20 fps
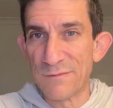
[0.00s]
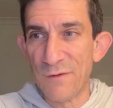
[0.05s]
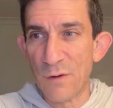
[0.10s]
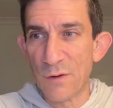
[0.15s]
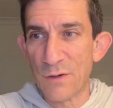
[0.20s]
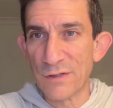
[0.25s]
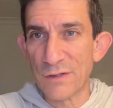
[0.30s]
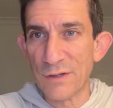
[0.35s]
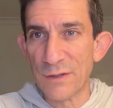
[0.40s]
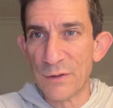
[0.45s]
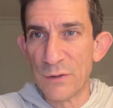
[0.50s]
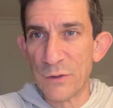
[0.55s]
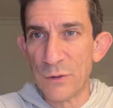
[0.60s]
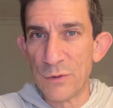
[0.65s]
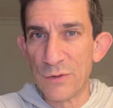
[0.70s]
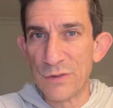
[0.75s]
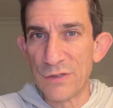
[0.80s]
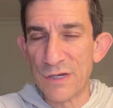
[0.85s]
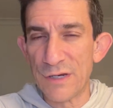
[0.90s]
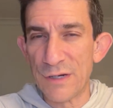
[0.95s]
focus on the
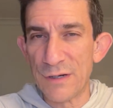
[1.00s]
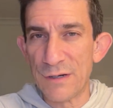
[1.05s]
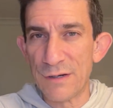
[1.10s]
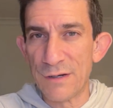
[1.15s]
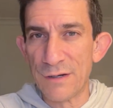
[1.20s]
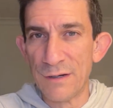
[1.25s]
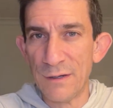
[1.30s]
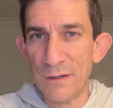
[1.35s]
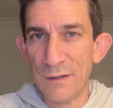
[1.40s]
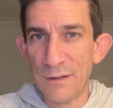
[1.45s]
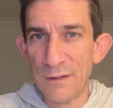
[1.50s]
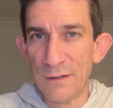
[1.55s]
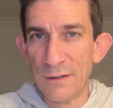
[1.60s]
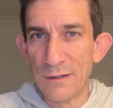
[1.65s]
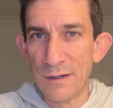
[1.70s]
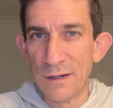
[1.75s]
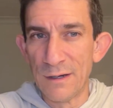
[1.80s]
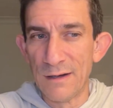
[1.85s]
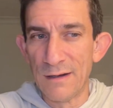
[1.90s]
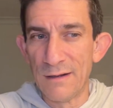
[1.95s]
news here
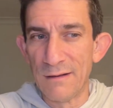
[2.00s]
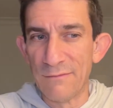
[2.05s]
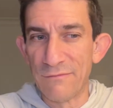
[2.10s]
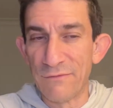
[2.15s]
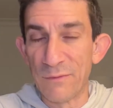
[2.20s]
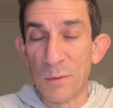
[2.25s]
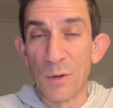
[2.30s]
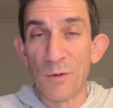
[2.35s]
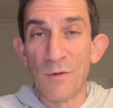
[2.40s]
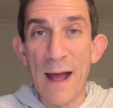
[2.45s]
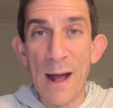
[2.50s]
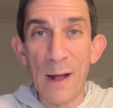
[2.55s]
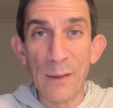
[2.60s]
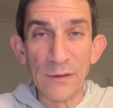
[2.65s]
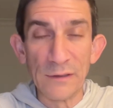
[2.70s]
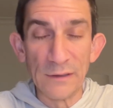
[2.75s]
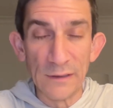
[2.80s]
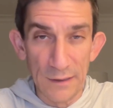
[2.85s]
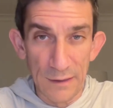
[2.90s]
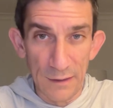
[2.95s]
from around
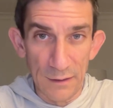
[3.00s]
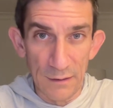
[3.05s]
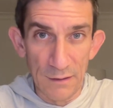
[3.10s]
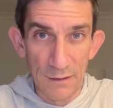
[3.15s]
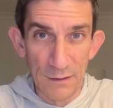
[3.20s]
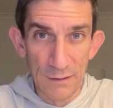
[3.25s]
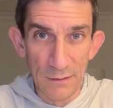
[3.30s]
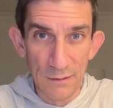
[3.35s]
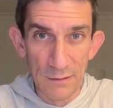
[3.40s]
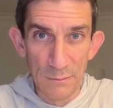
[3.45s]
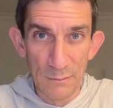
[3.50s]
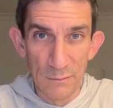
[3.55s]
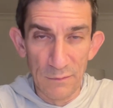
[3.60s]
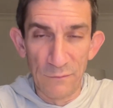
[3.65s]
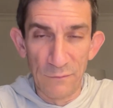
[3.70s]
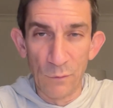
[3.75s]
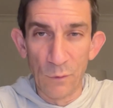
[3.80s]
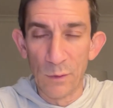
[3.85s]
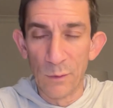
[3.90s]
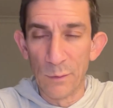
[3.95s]
the league
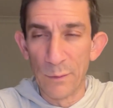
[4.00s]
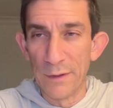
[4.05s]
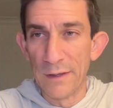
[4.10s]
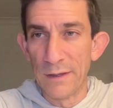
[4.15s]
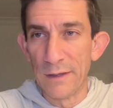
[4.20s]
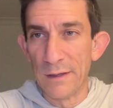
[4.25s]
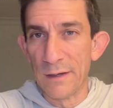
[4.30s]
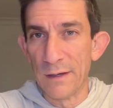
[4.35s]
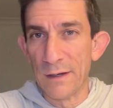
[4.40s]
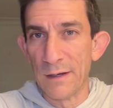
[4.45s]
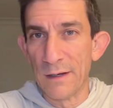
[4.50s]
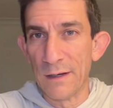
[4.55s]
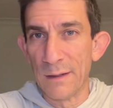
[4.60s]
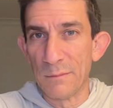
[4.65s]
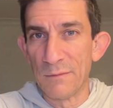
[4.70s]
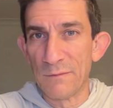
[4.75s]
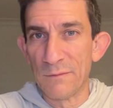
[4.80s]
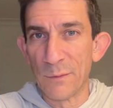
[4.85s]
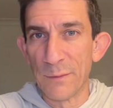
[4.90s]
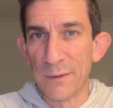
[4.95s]
before we
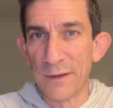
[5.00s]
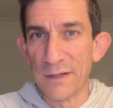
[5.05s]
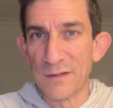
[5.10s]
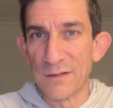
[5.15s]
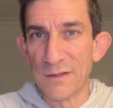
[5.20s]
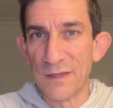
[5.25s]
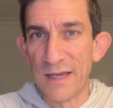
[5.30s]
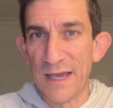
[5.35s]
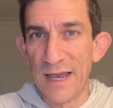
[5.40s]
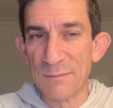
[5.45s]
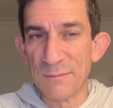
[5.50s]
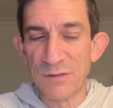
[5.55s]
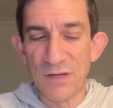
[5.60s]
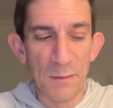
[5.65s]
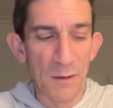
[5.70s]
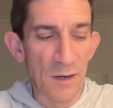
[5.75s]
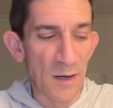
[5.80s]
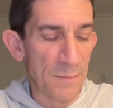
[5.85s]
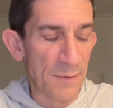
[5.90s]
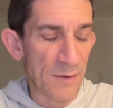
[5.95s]
get to the games
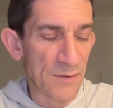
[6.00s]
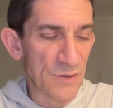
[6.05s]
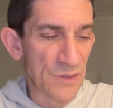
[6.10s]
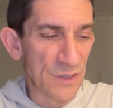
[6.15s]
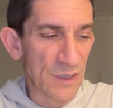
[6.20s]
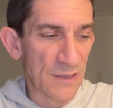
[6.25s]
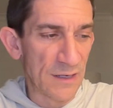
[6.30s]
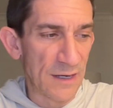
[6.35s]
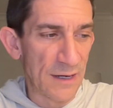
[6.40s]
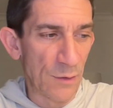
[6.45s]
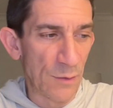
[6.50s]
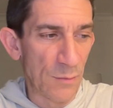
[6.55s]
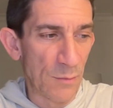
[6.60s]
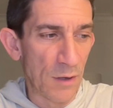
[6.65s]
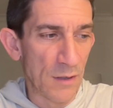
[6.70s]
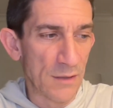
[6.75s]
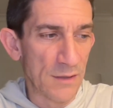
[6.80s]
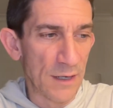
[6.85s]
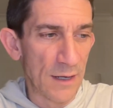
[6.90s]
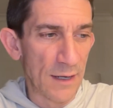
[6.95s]
coming up on Sunday or
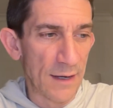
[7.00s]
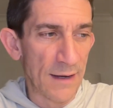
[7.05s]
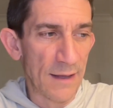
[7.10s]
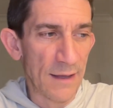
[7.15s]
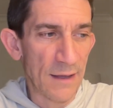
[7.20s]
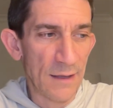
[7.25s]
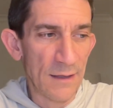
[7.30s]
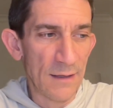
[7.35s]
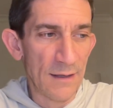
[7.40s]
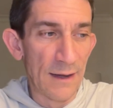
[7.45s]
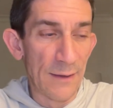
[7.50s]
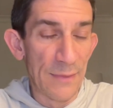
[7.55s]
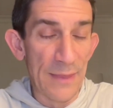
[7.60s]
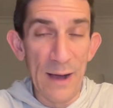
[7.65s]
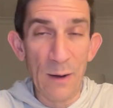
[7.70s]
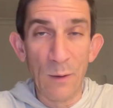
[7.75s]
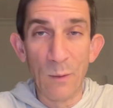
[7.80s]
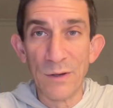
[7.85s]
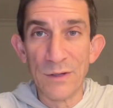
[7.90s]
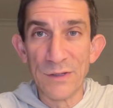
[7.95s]
Monday. And
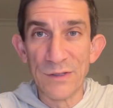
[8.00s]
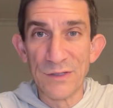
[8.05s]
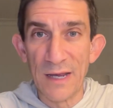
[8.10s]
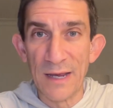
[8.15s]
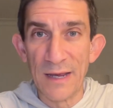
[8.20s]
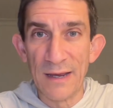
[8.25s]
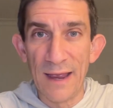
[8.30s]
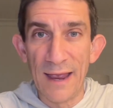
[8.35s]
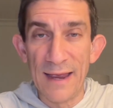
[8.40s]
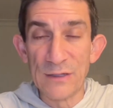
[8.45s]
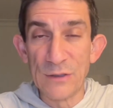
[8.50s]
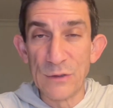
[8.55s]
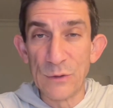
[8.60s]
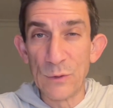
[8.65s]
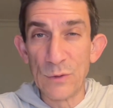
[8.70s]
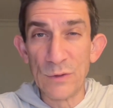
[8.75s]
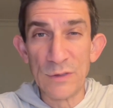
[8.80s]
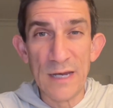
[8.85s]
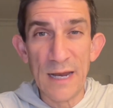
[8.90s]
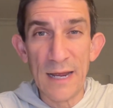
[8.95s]
that was a
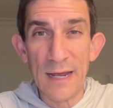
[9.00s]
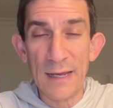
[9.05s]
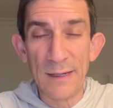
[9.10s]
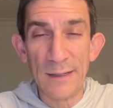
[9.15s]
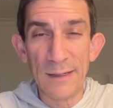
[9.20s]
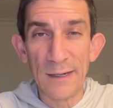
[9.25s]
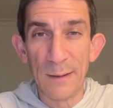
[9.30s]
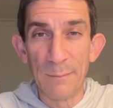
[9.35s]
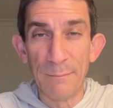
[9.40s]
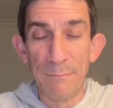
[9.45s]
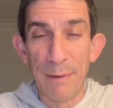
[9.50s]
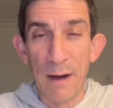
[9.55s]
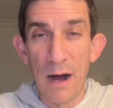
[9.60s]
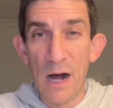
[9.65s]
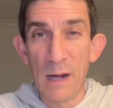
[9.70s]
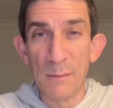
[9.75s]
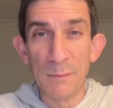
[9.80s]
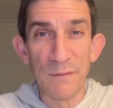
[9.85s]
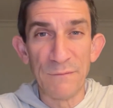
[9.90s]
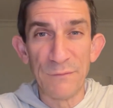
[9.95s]
Tuesday
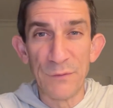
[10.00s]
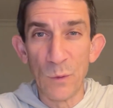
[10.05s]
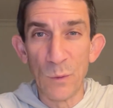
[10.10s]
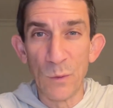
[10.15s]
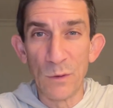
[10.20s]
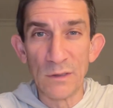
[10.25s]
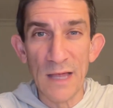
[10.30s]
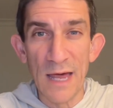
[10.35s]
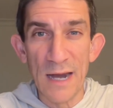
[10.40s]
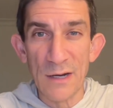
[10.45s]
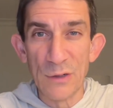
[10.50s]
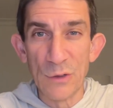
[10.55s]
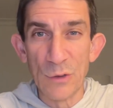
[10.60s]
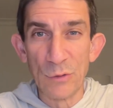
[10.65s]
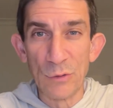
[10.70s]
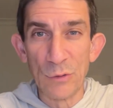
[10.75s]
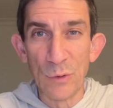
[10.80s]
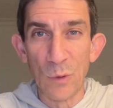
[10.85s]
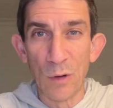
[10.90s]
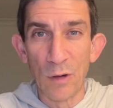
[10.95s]
bomb, if you will, out of New
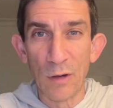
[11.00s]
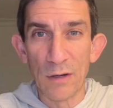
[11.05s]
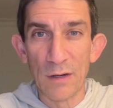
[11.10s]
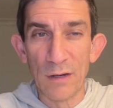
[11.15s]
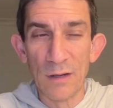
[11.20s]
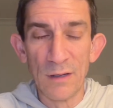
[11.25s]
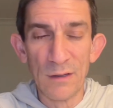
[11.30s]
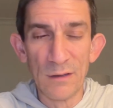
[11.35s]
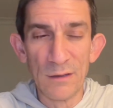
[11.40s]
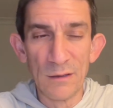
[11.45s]
York,